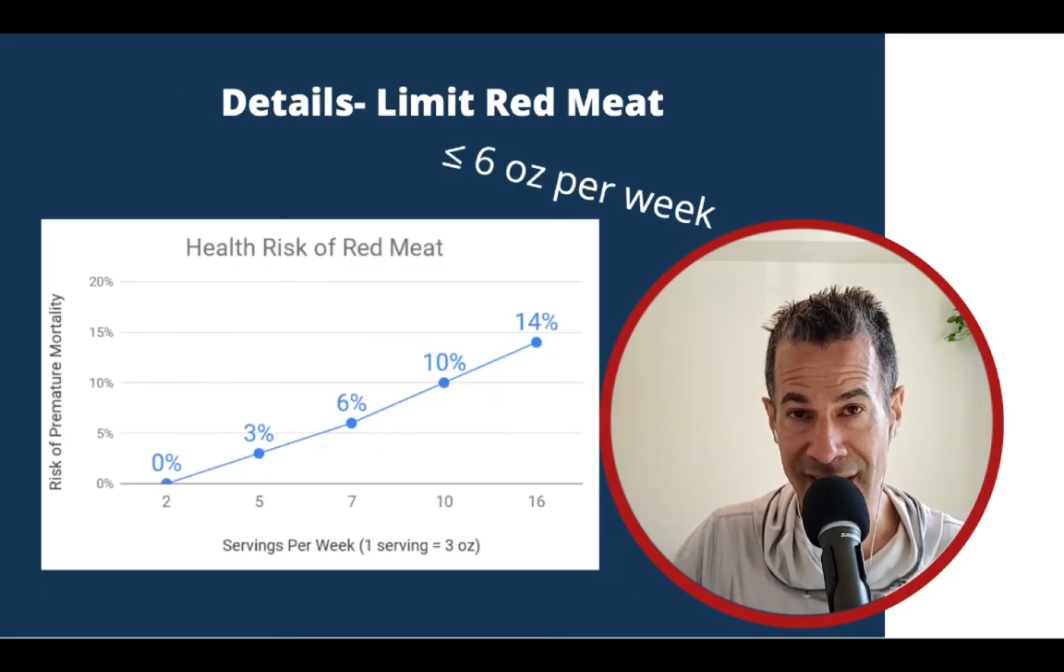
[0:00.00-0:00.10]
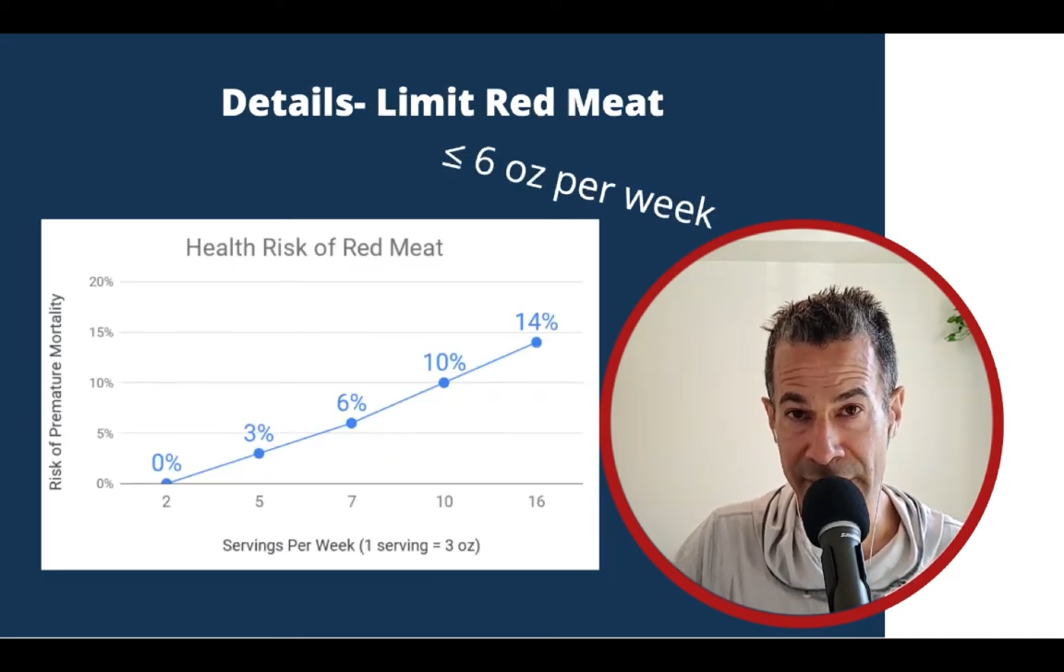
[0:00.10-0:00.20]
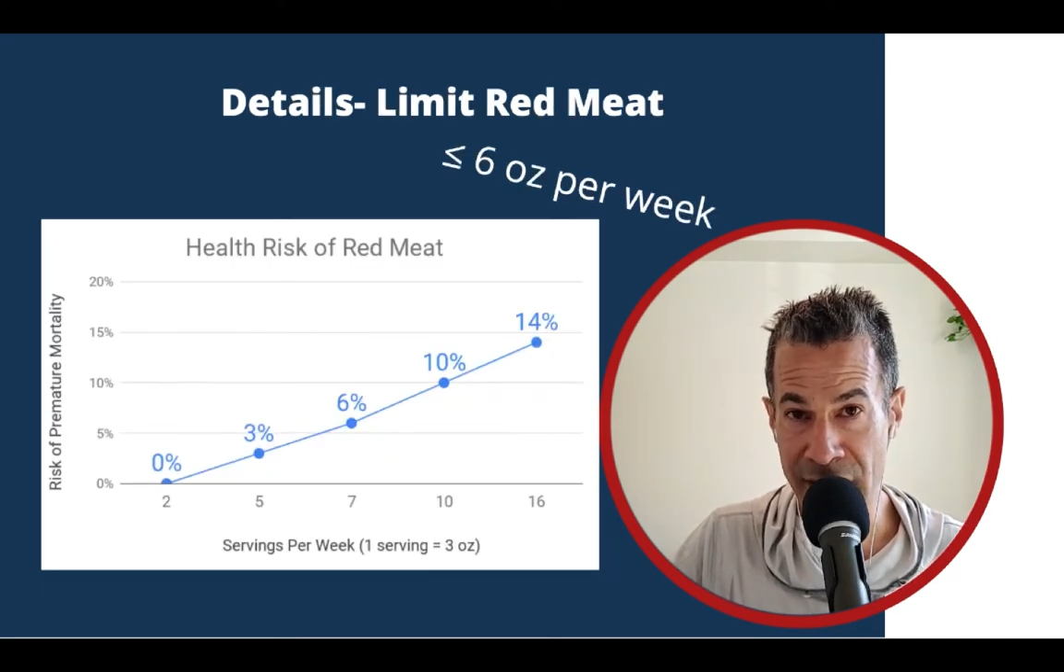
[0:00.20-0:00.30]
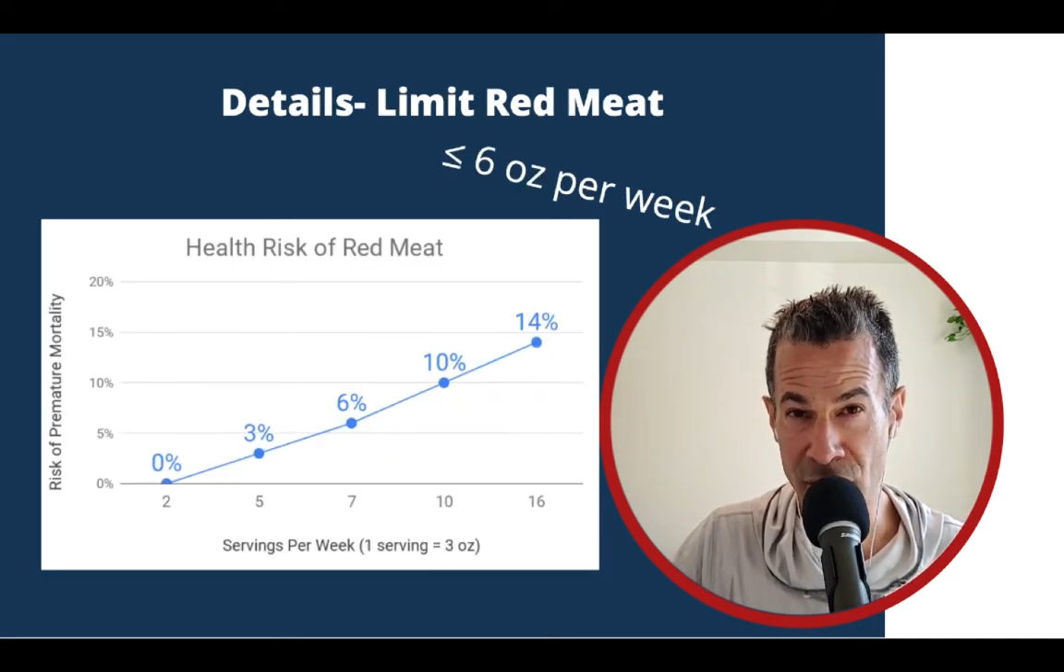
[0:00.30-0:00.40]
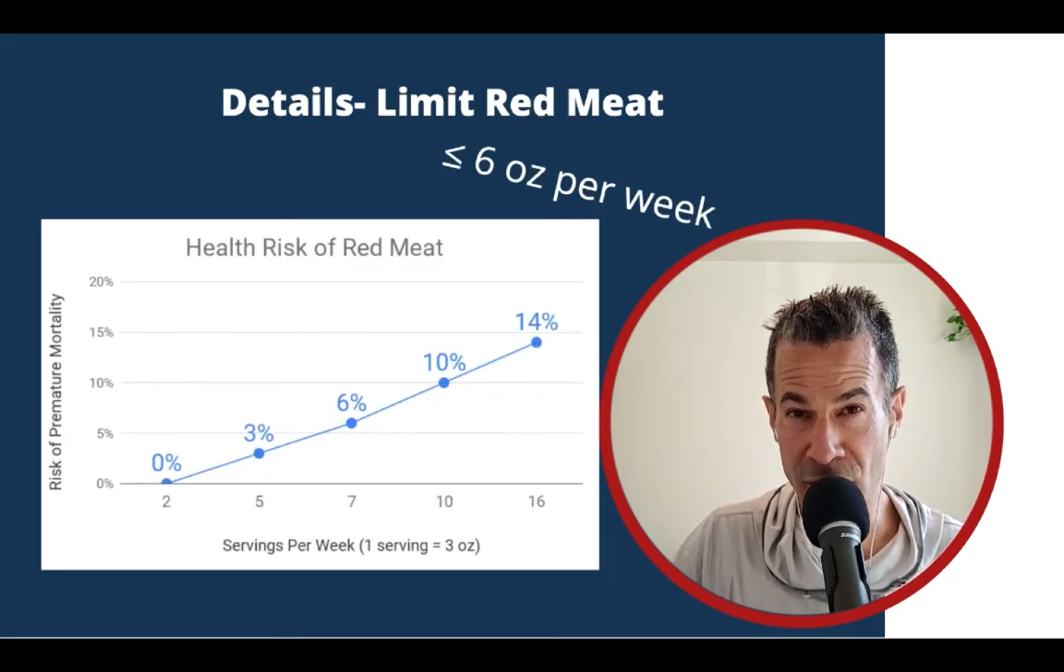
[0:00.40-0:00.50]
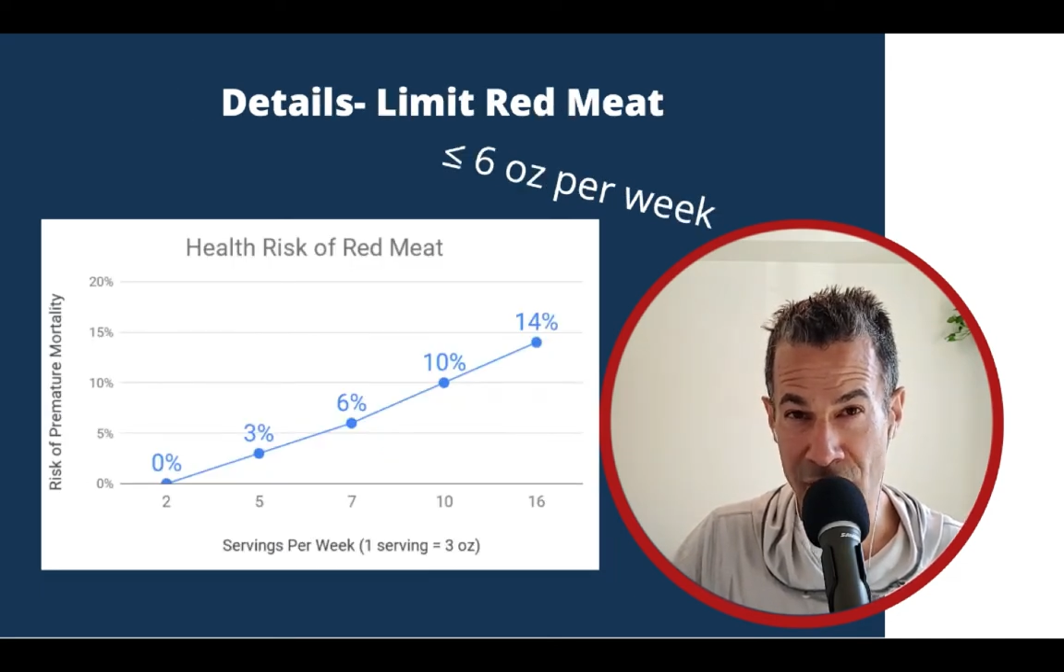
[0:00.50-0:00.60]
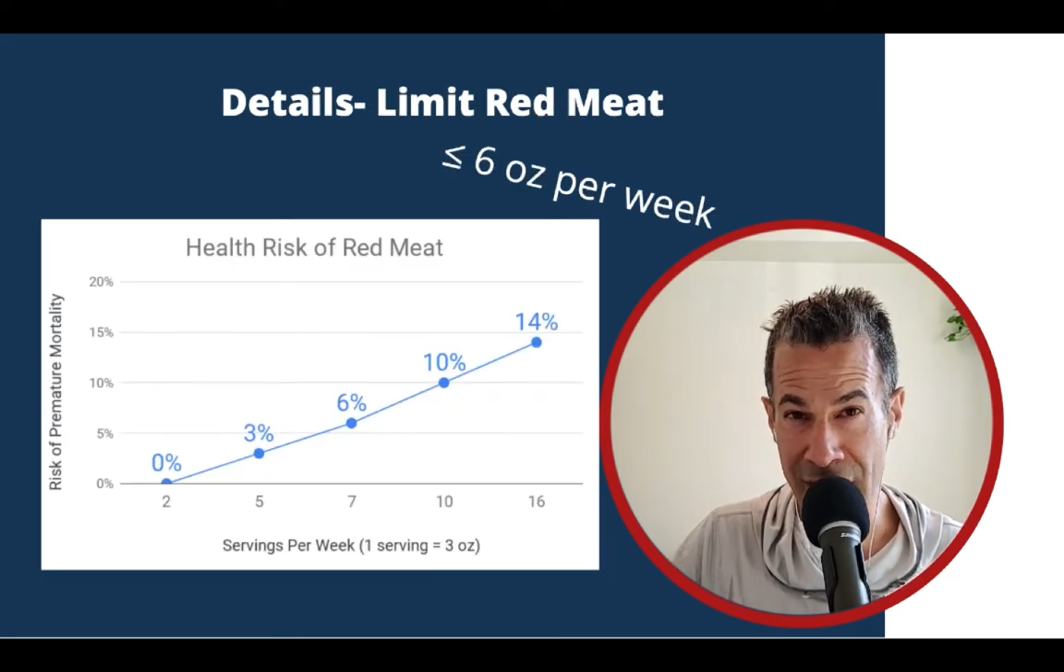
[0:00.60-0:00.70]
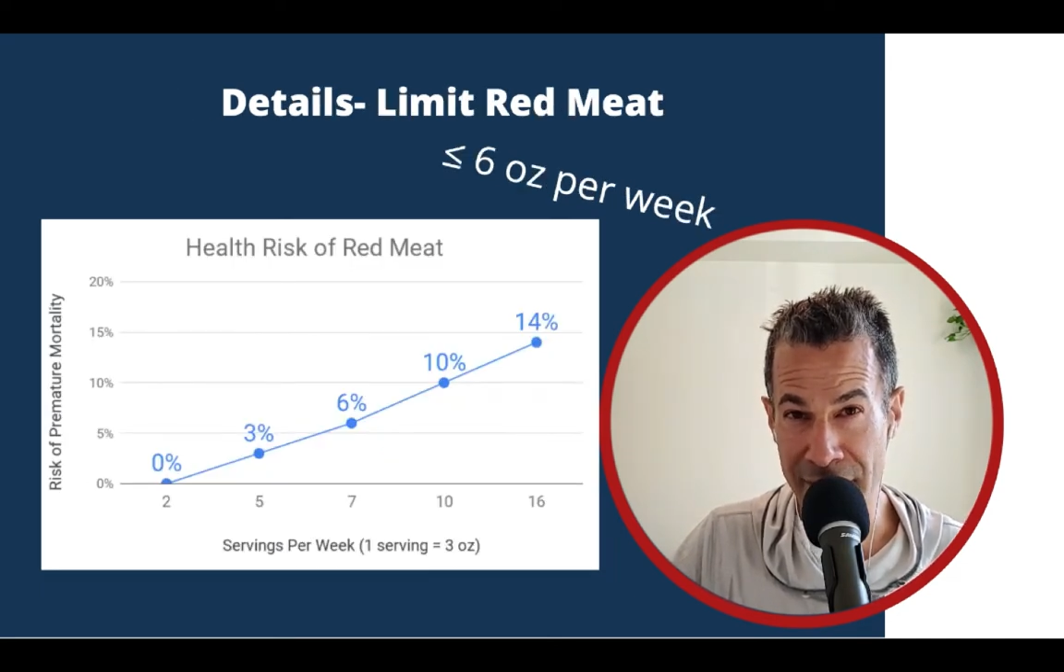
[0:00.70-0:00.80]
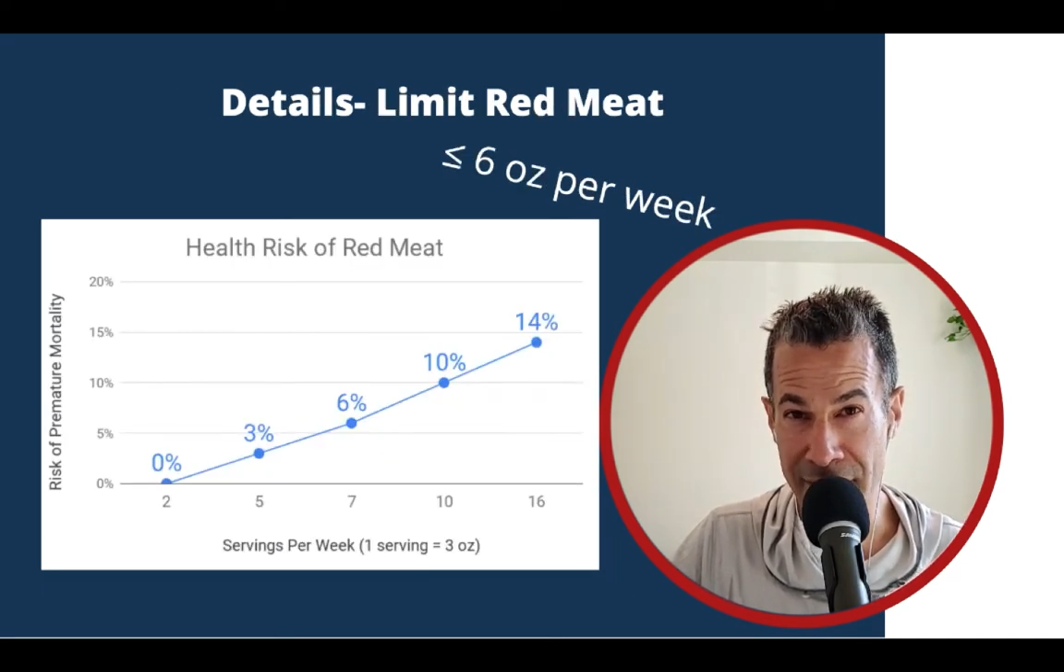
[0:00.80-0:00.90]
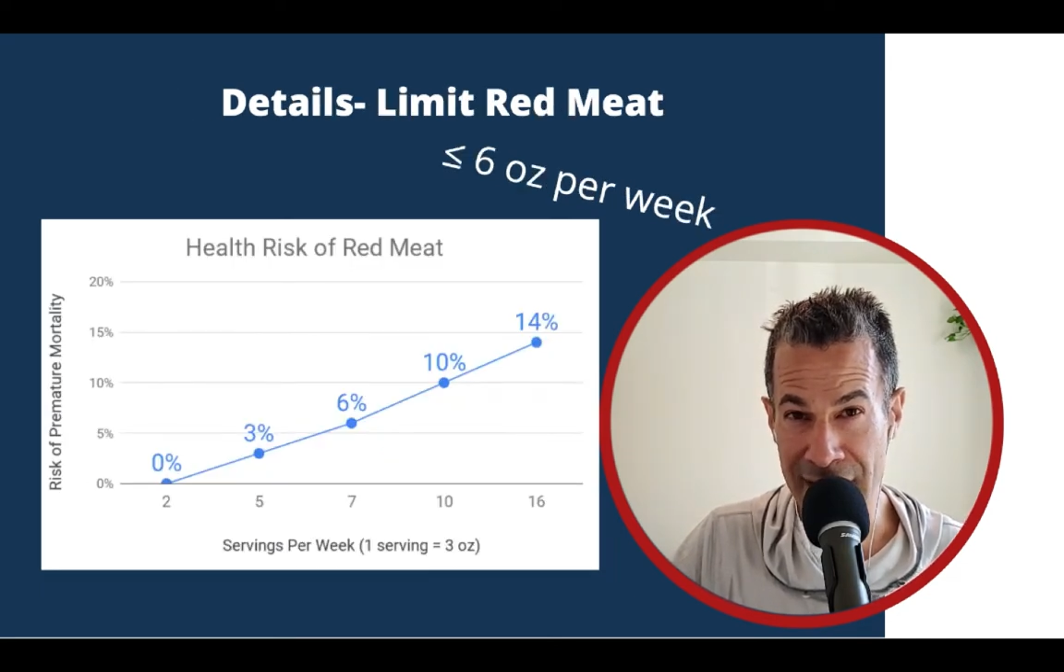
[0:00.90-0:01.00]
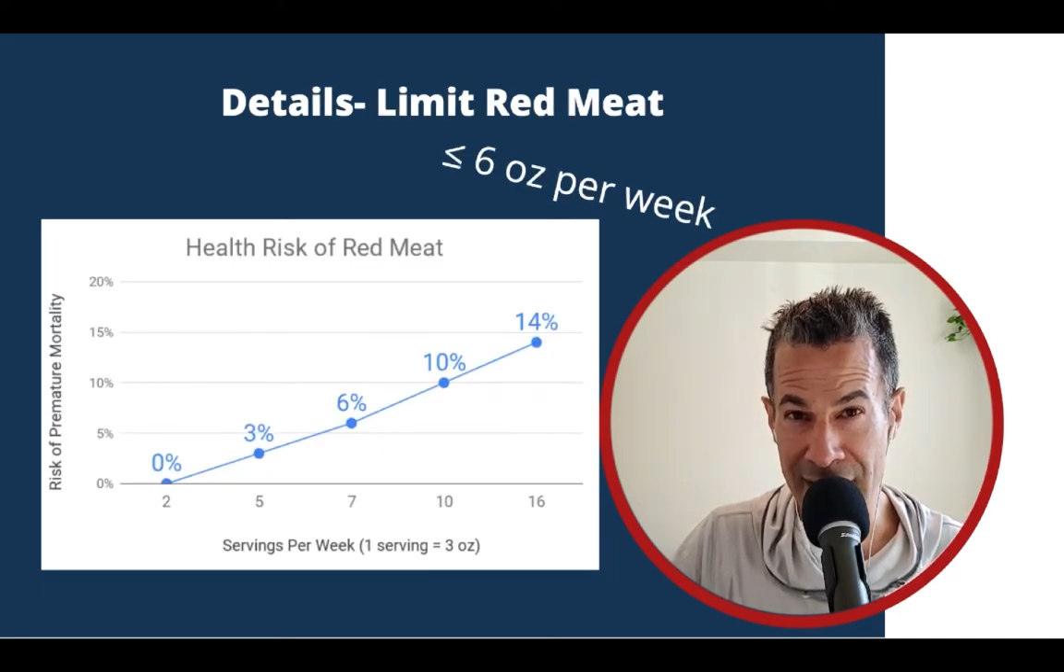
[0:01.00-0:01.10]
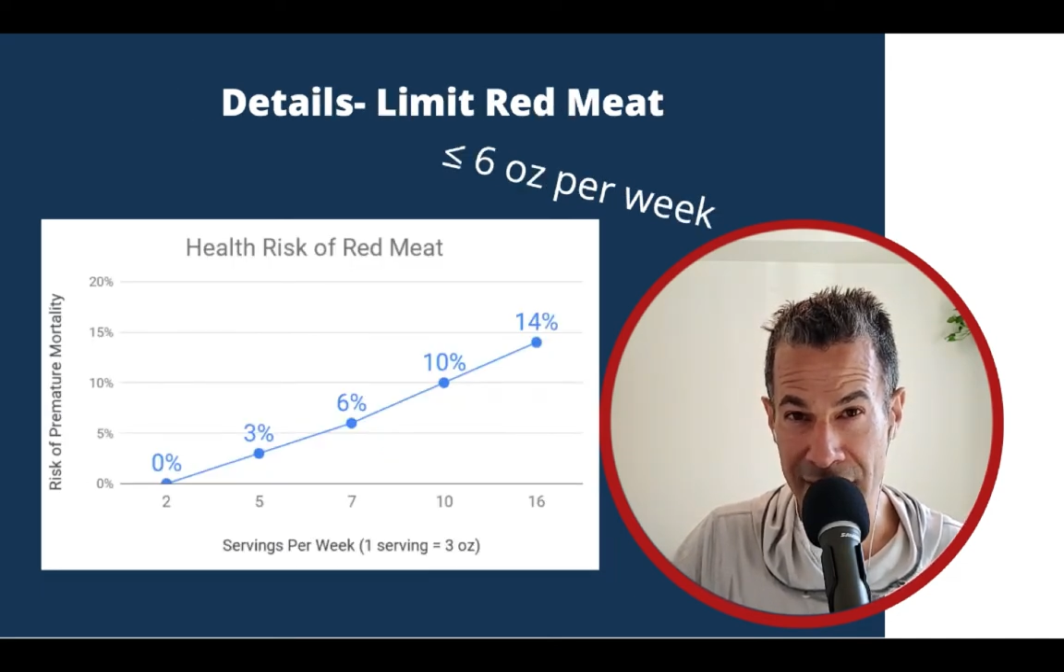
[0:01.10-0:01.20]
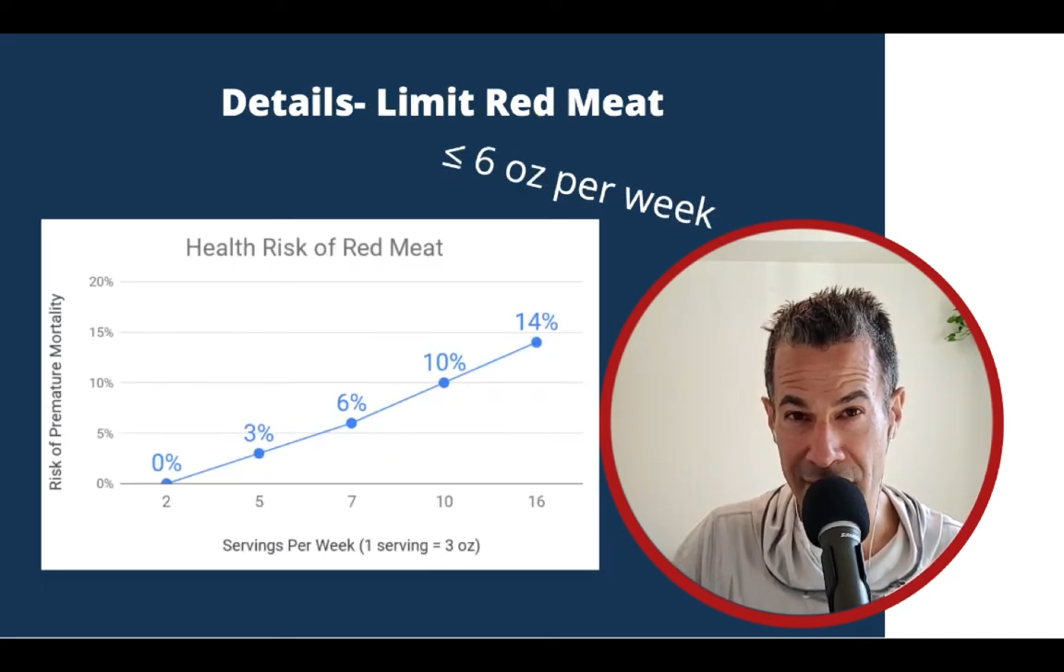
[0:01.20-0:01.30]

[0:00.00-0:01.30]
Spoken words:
limiting red meat,